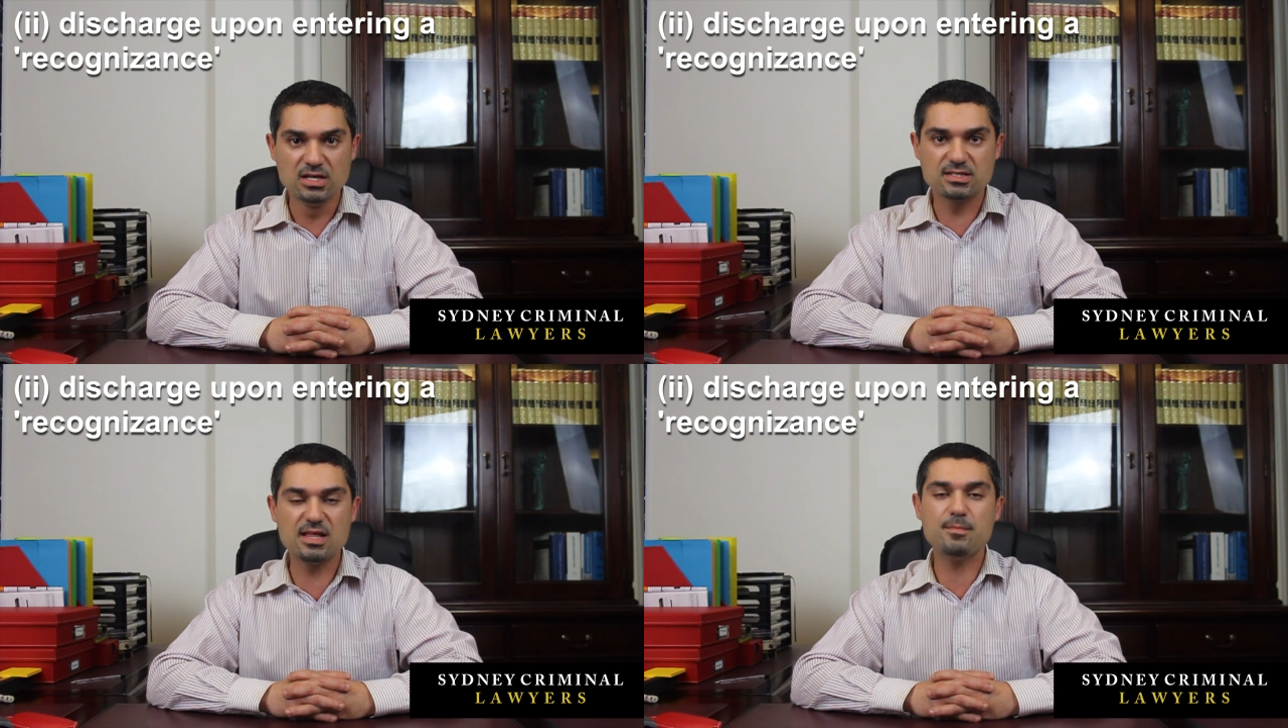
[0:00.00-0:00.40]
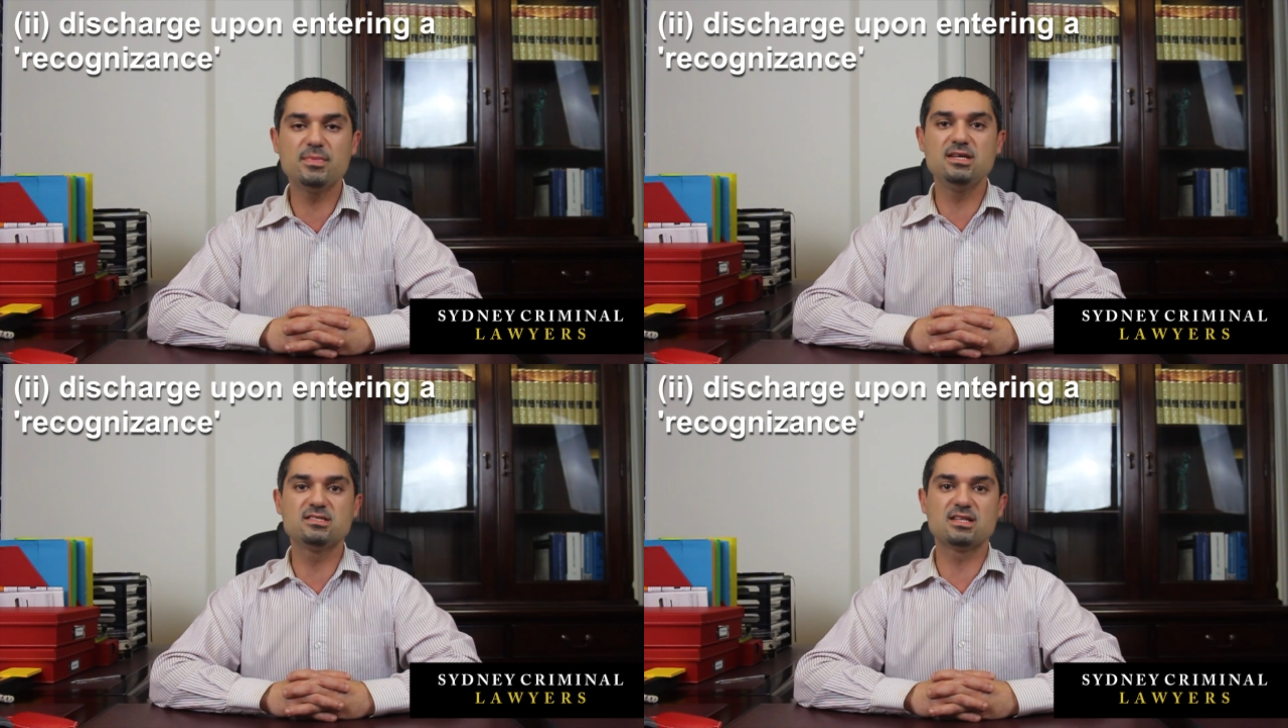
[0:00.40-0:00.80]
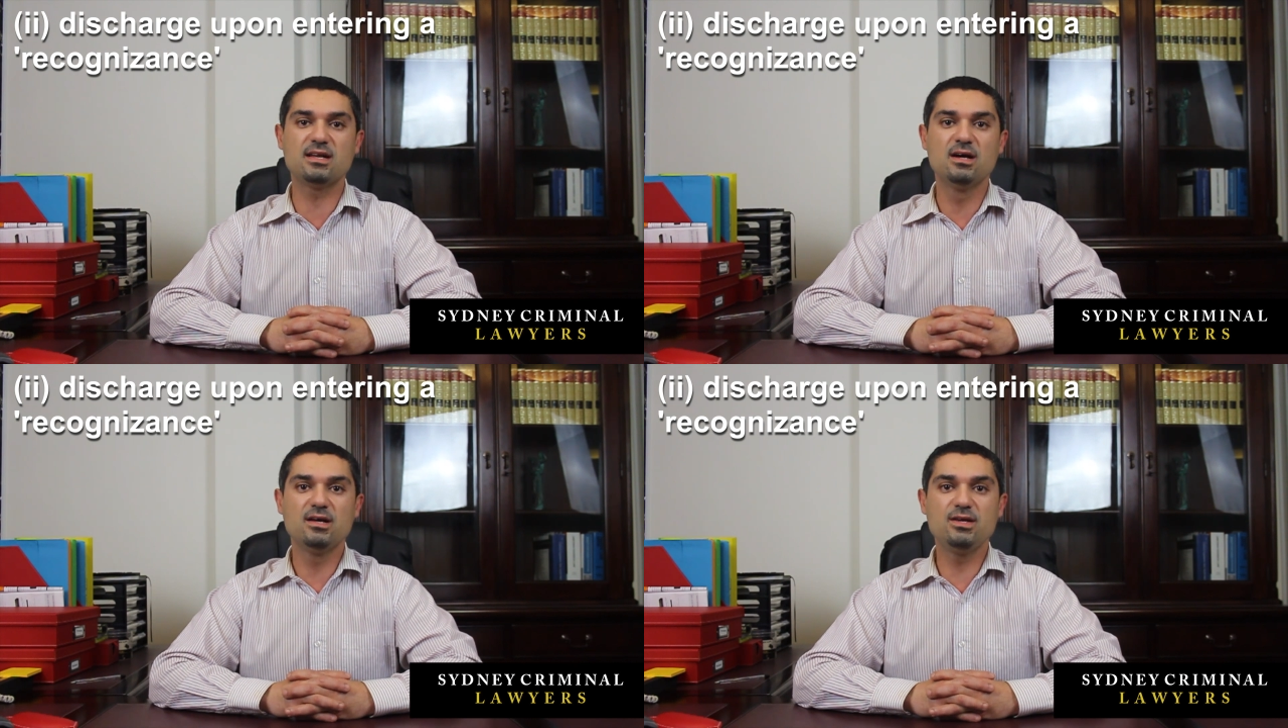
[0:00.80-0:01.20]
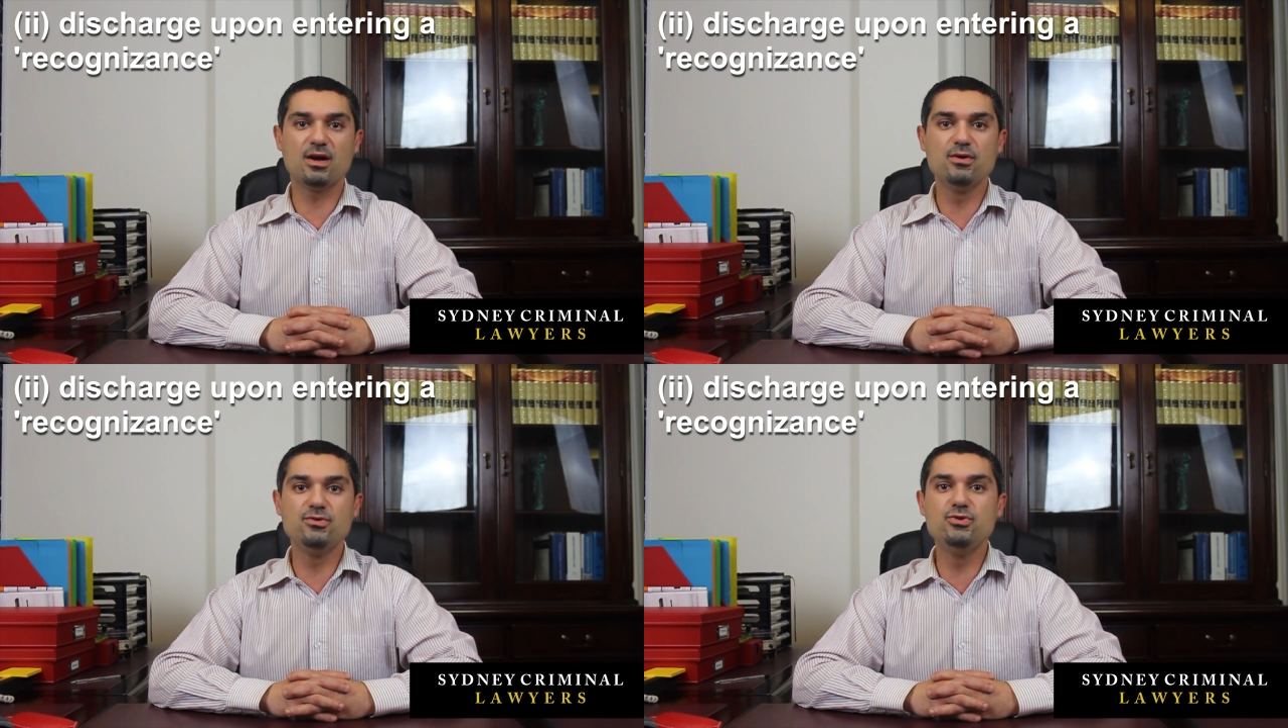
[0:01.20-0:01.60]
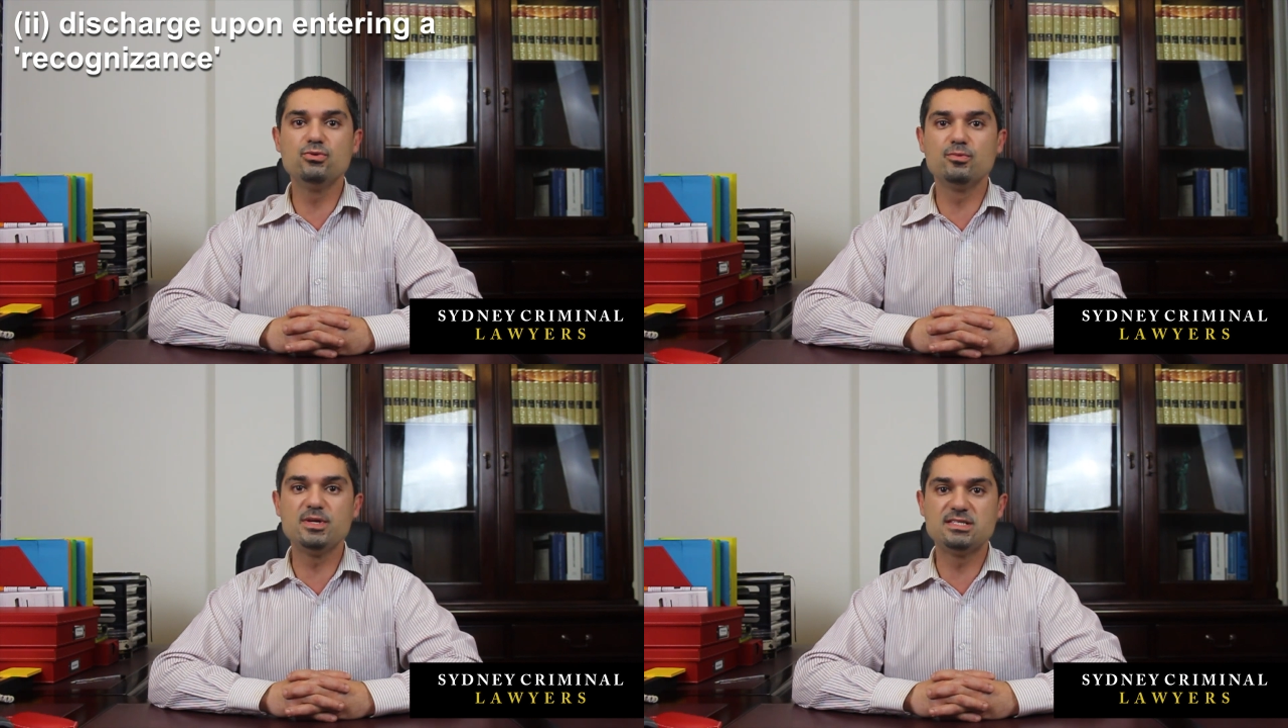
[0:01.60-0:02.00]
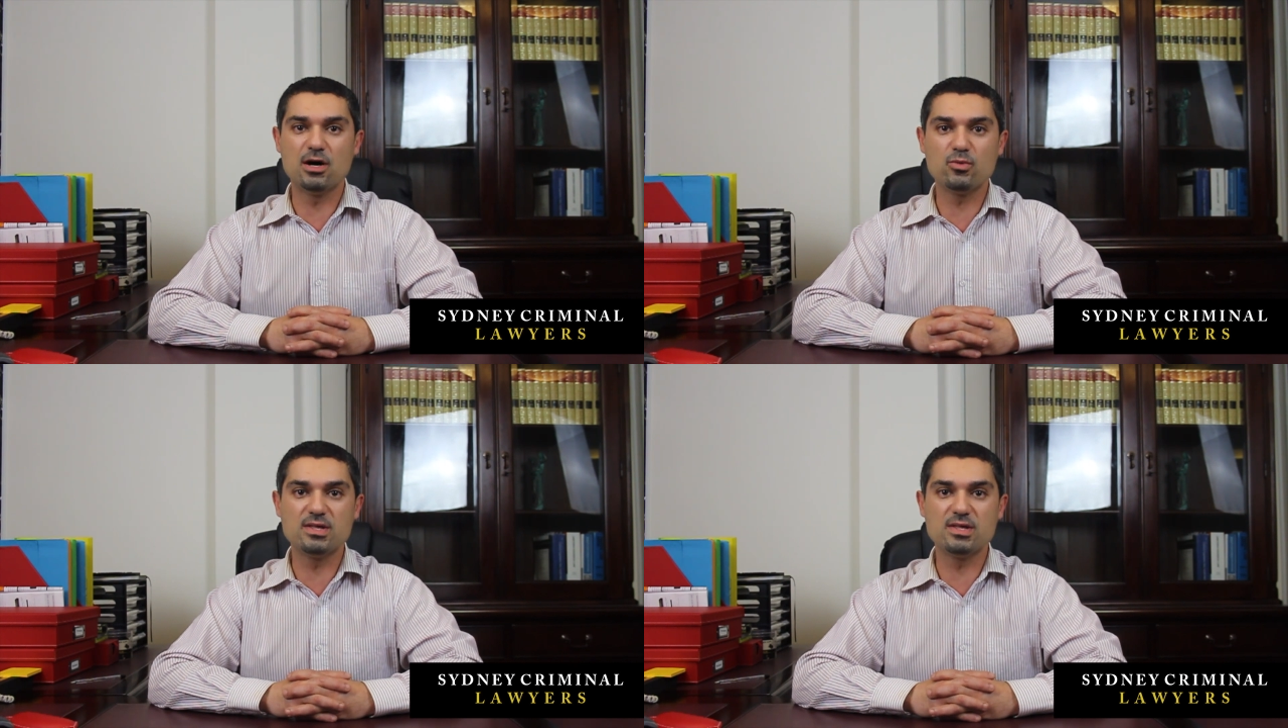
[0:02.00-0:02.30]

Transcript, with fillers: So that means that you know you will be dealt